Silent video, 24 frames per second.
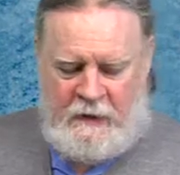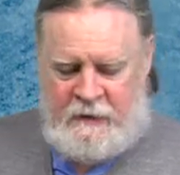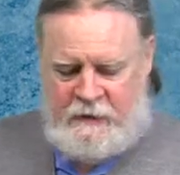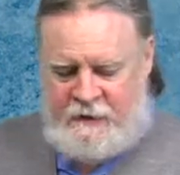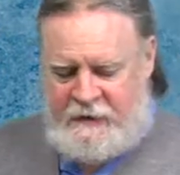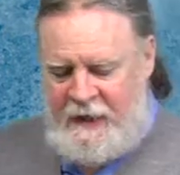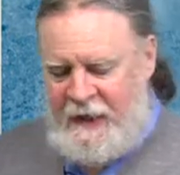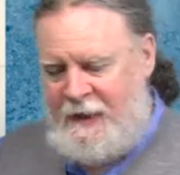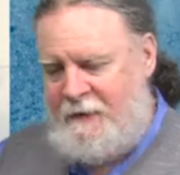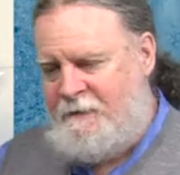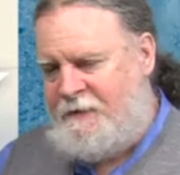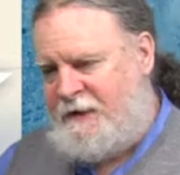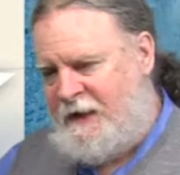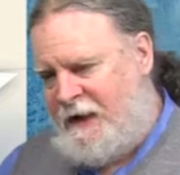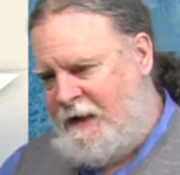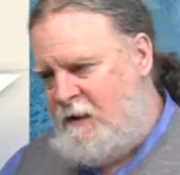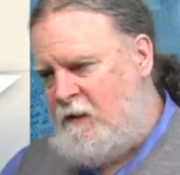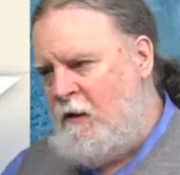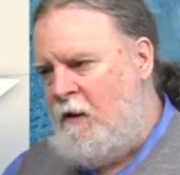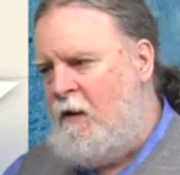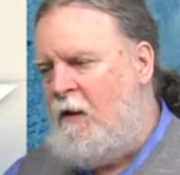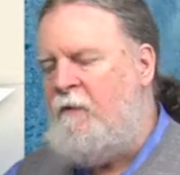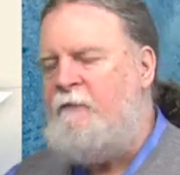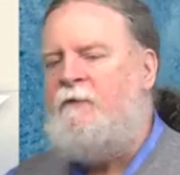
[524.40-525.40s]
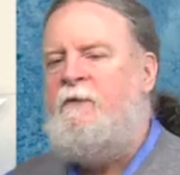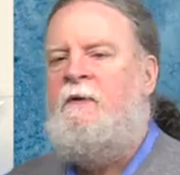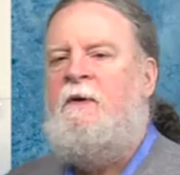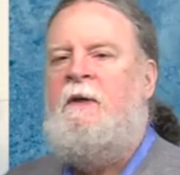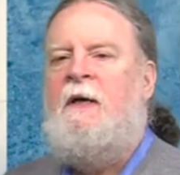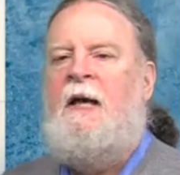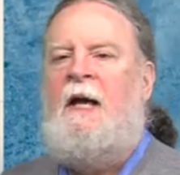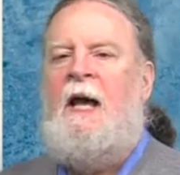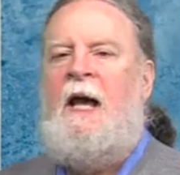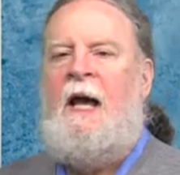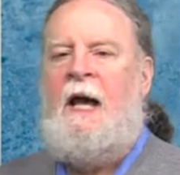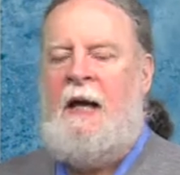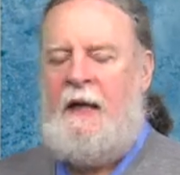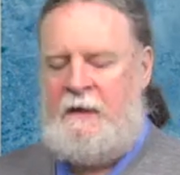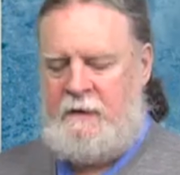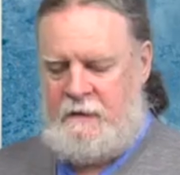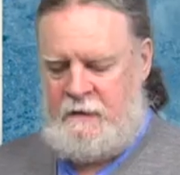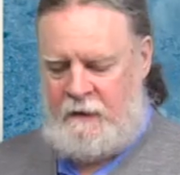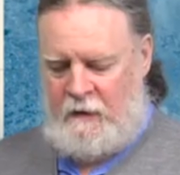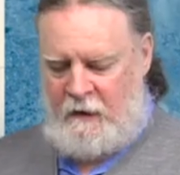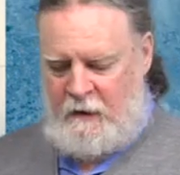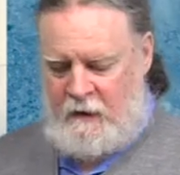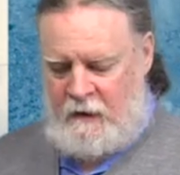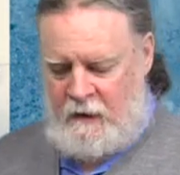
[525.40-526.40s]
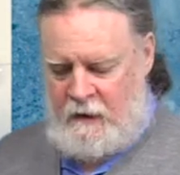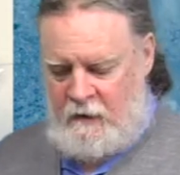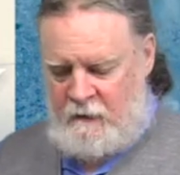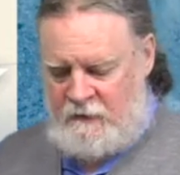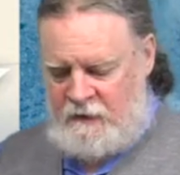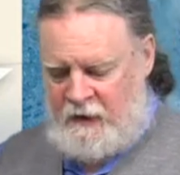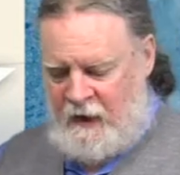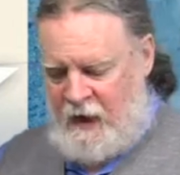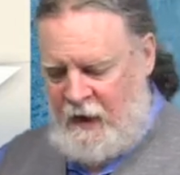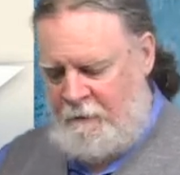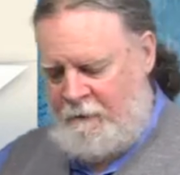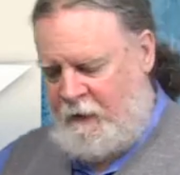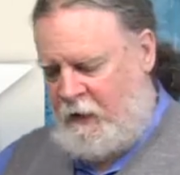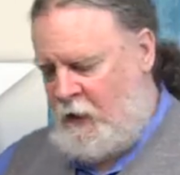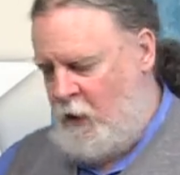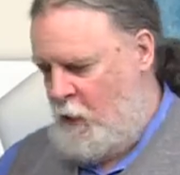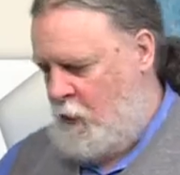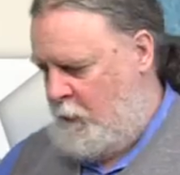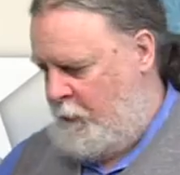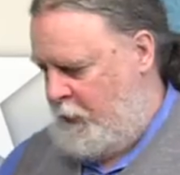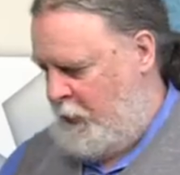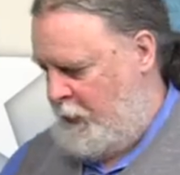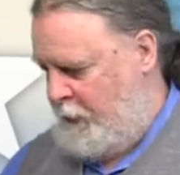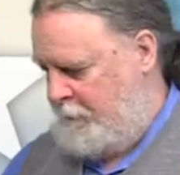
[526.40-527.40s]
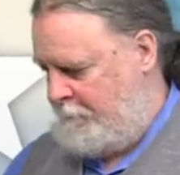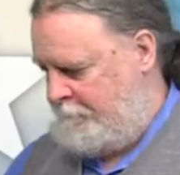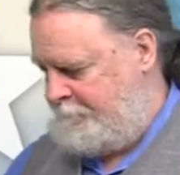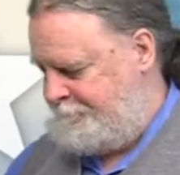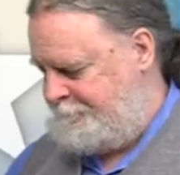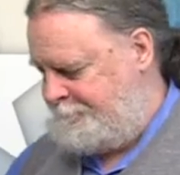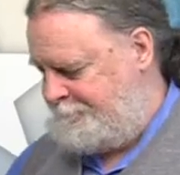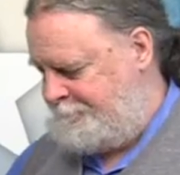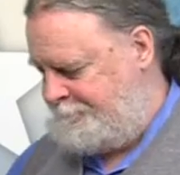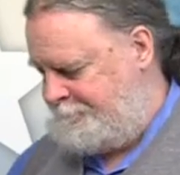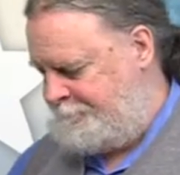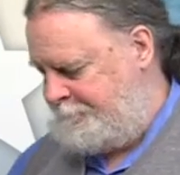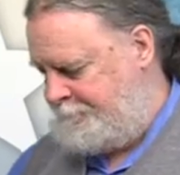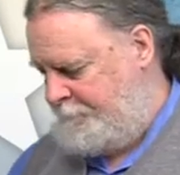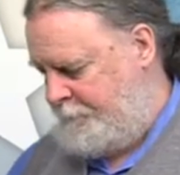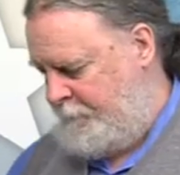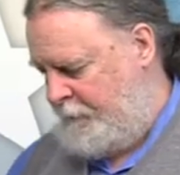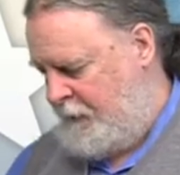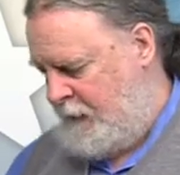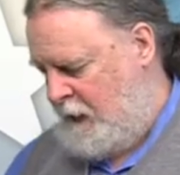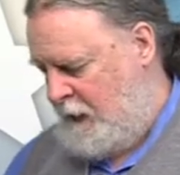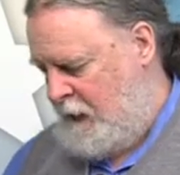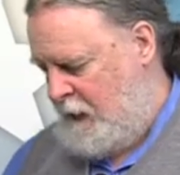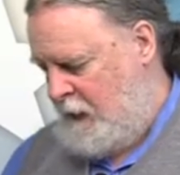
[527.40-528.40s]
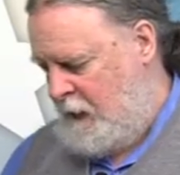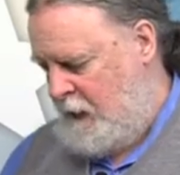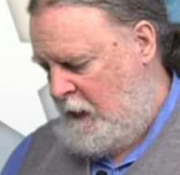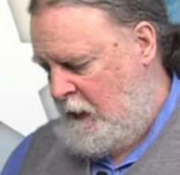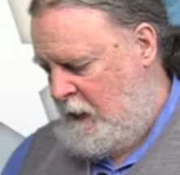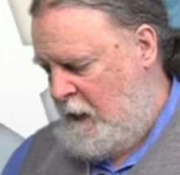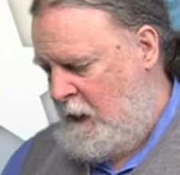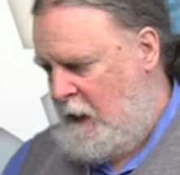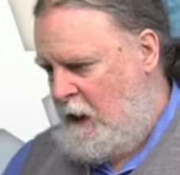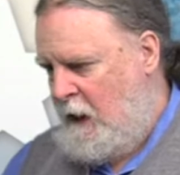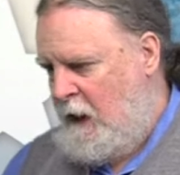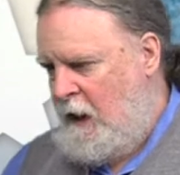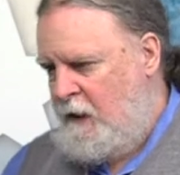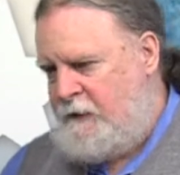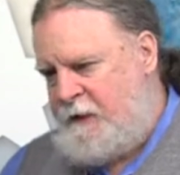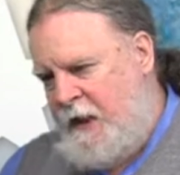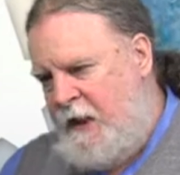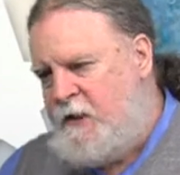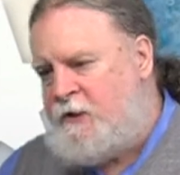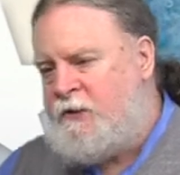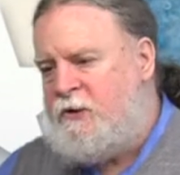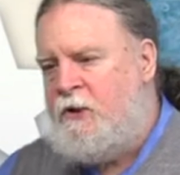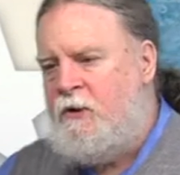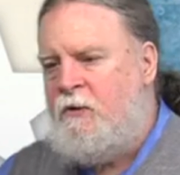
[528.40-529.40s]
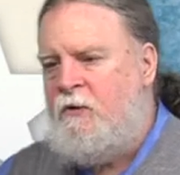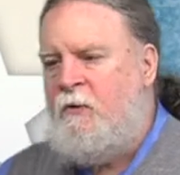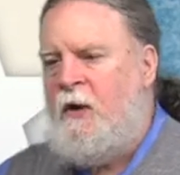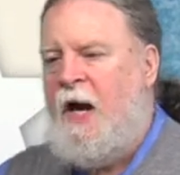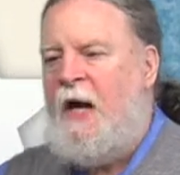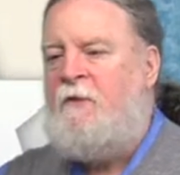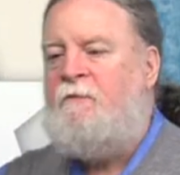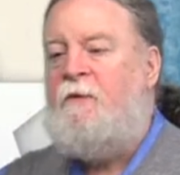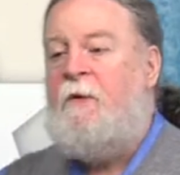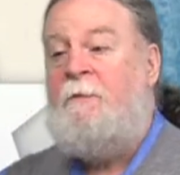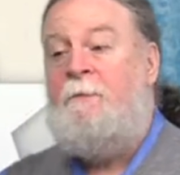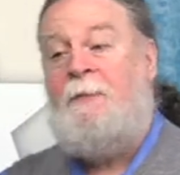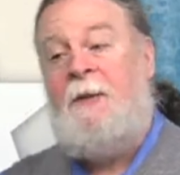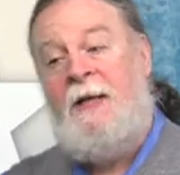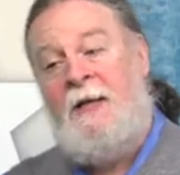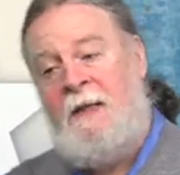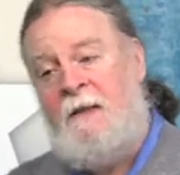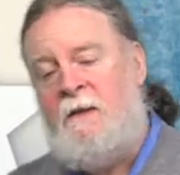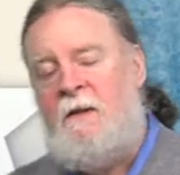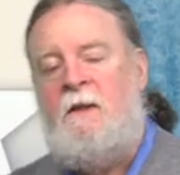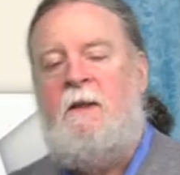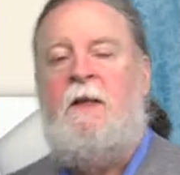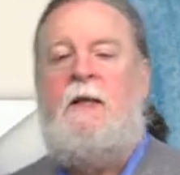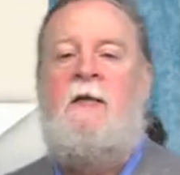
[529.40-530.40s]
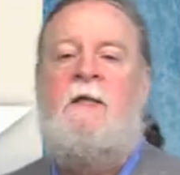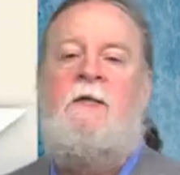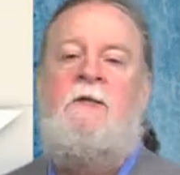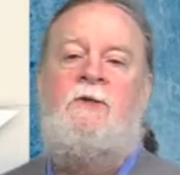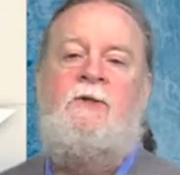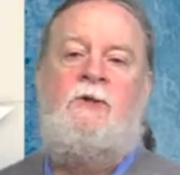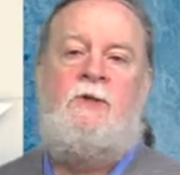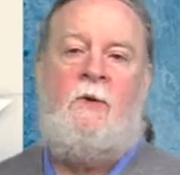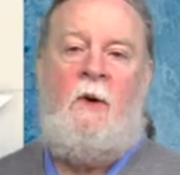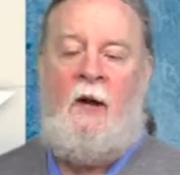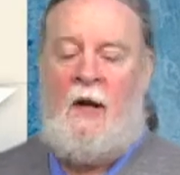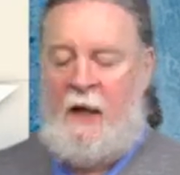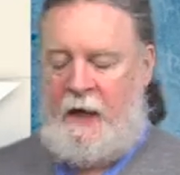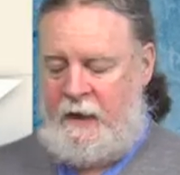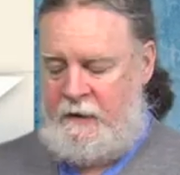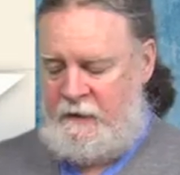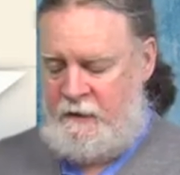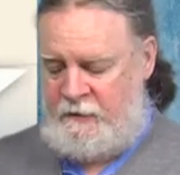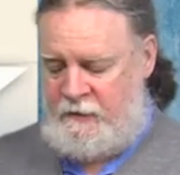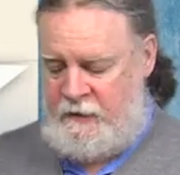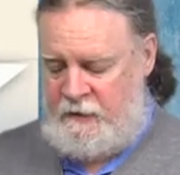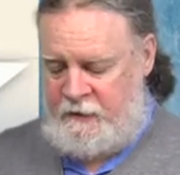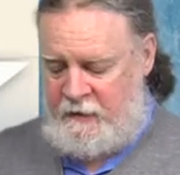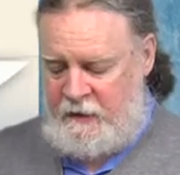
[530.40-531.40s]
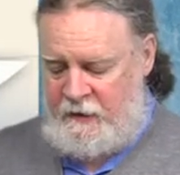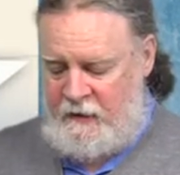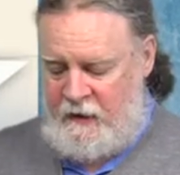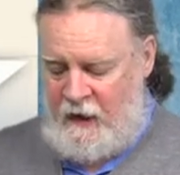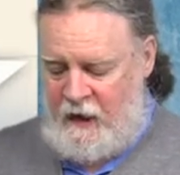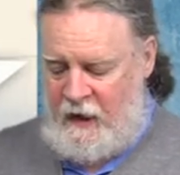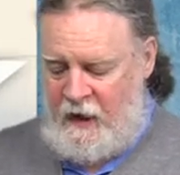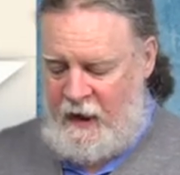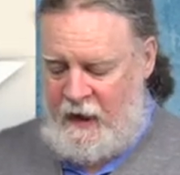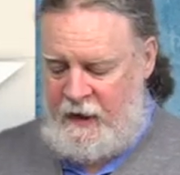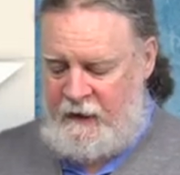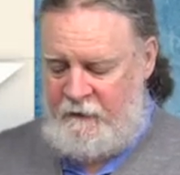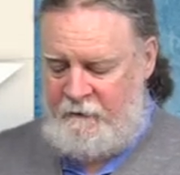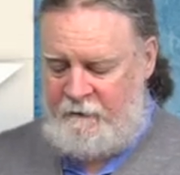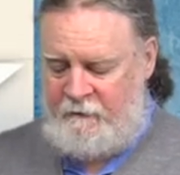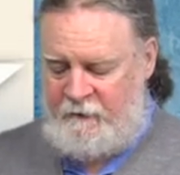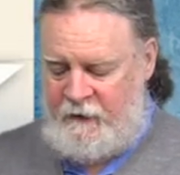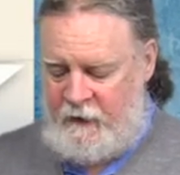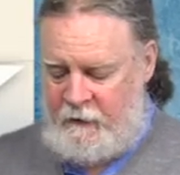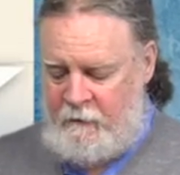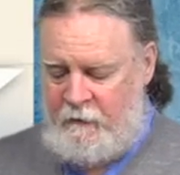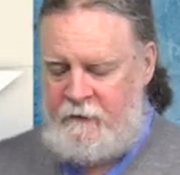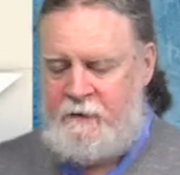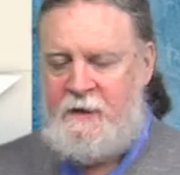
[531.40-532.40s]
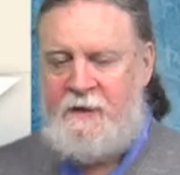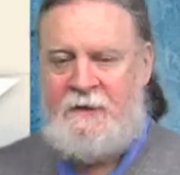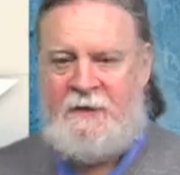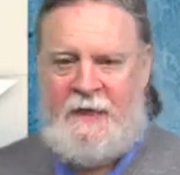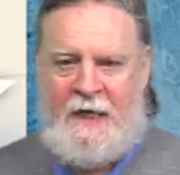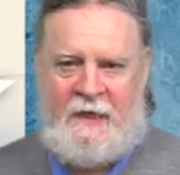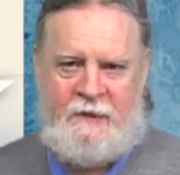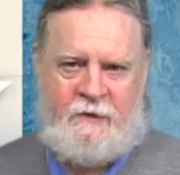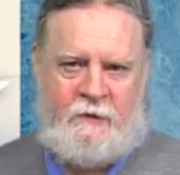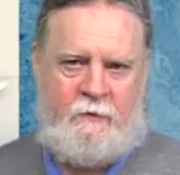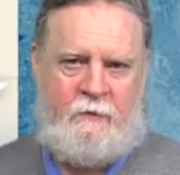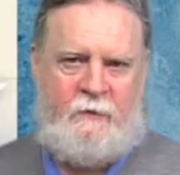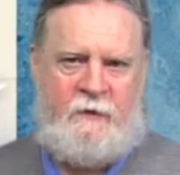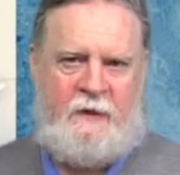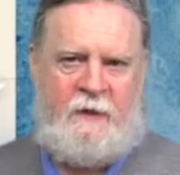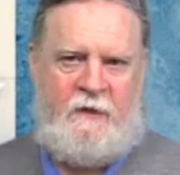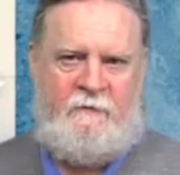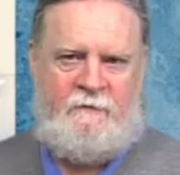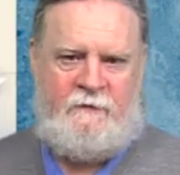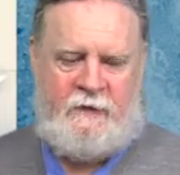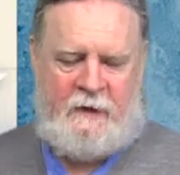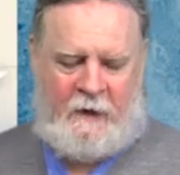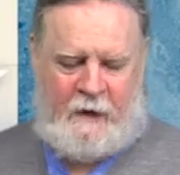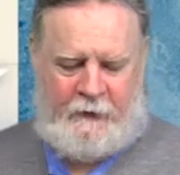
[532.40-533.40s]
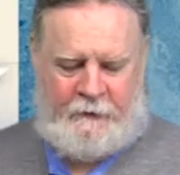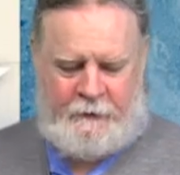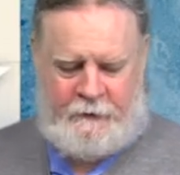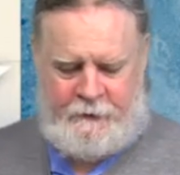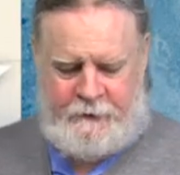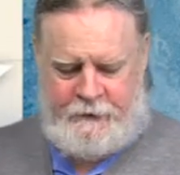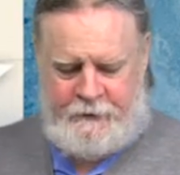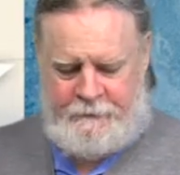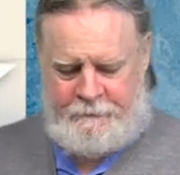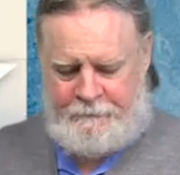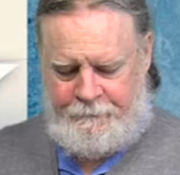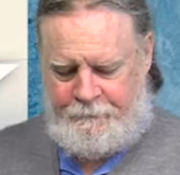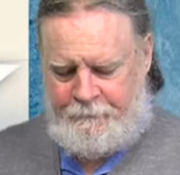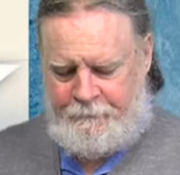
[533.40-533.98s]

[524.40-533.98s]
James Inhofe and uh, Tom Coburn. These two have repeatedly tried to deny federal disaster relief to others.